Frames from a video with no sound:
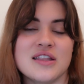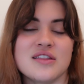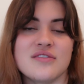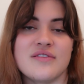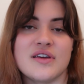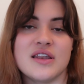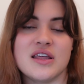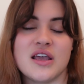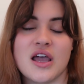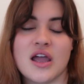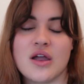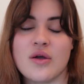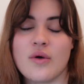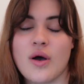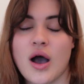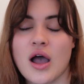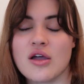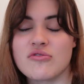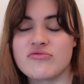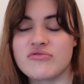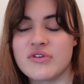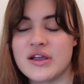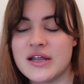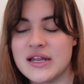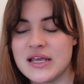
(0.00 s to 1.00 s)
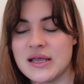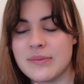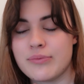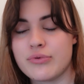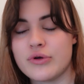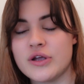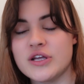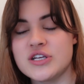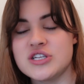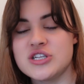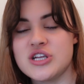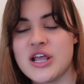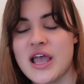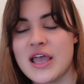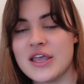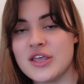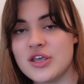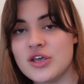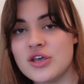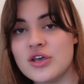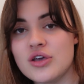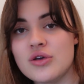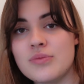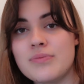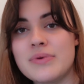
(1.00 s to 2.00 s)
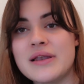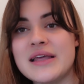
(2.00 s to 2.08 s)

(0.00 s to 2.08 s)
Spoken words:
of the video, I really appreciate you.